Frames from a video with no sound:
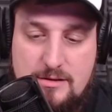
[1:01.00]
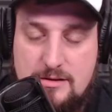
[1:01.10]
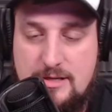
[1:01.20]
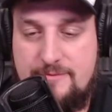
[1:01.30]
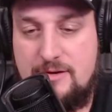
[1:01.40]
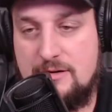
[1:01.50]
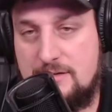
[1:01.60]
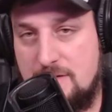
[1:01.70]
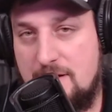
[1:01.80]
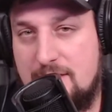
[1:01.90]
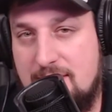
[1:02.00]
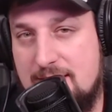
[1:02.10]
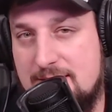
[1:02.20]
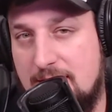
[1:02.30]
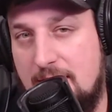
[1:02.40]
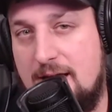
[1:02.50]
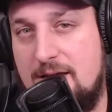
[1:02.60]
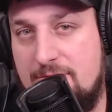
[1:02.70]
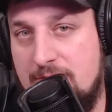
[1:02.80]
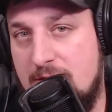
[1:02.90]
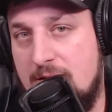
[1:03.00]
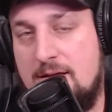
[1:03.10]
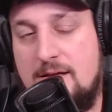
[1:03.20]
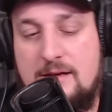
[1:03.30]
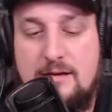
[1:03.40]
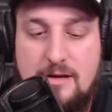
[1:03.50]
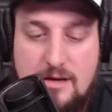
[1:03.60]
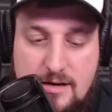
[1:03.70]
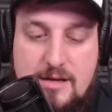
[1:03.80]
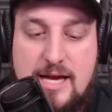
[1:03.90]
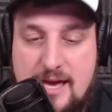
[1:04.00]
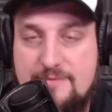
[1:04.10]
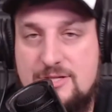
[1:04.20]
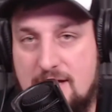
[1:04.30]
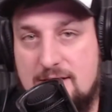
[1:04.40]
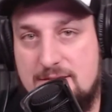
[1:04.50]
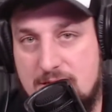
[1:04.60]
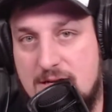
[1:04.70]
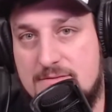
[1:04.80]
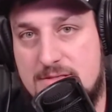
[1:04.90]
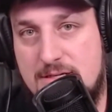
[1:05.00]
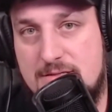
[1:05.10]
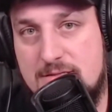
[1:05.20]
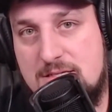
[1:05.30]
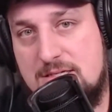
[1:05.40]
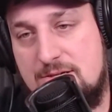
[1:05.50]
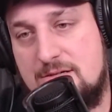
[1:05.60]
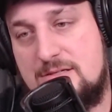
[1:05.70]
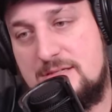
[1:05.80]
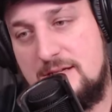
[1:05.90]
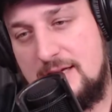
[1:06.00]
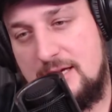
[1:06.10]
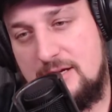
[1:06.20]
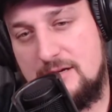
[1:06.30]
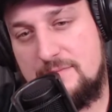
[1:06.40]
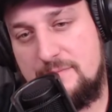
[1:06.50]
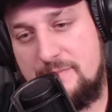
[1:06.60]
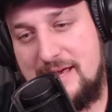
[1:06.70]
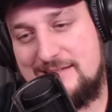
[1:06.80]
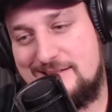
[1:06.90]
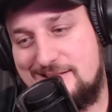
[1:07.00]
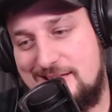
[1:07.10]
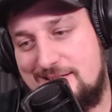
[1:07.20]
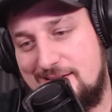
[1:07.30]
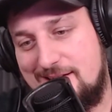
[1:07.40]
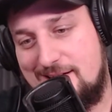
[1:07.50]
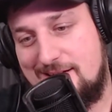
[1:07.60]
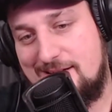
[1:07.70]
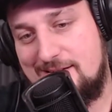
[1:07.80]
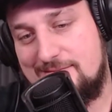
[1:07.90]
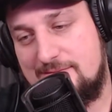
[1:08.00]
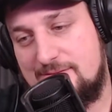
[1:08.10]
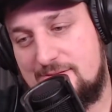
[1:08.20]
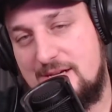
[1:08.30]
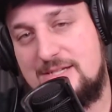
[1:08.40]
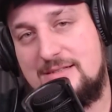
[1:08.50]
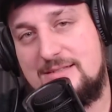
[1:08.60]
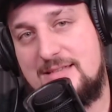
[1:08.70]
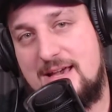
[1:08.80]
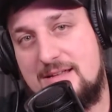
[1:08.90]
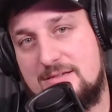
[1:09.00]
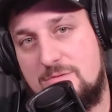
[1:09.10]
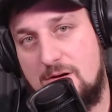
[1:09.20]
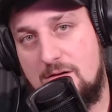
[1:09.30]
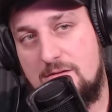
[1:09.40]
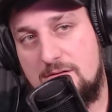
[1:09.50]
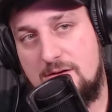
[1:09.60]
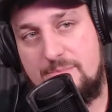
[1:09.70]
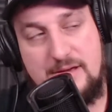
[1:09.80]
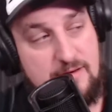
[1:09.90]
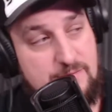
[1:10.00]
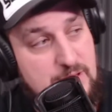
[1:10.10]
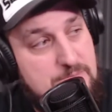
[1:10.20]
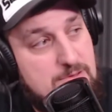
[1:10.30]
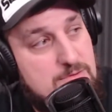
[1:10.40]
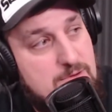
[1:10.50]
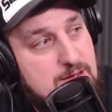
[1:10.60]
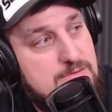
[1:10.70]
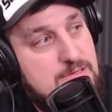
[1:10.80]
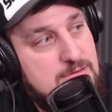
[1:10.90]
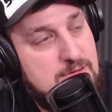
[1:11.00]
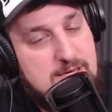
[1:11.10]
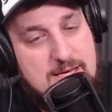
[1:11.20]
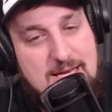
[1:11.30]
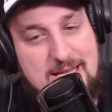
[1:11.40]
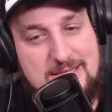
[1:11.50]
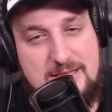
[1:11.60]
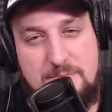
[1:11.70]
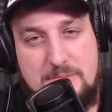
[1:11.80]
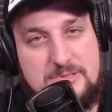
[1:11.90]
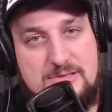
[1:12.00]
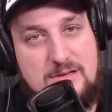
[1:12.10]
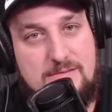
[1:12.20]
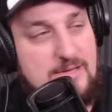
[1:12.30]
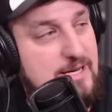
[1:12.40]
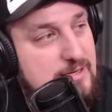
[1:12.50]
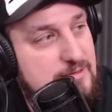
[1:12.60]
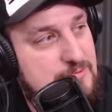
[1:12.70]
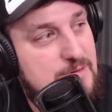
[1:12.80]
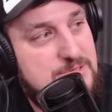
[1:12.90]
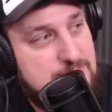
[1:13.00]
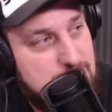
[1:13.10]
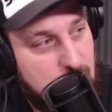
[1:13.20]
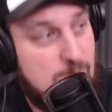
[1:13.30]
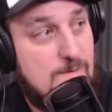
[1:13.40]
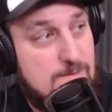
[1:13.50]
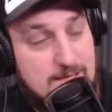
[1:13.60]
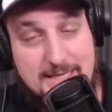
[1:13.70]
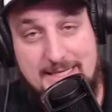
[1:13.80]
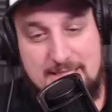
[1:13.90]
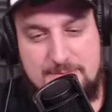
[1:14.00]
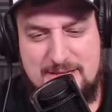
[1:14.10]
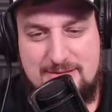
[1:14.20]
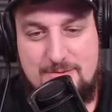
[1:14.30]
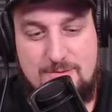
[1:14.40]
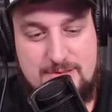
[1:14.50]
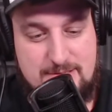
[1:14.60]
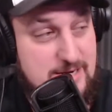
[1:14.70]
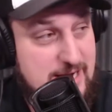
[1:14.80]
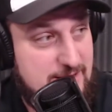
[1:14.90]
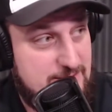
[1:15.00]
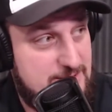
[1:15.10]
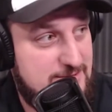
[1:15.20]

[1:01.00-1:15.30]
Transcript: if you're doing things in life, you're going to have challenging conversations because you're basically stretching the status quo of people around you. And some people just don't like it. It rubs them wrong. Especially the ones that are haters,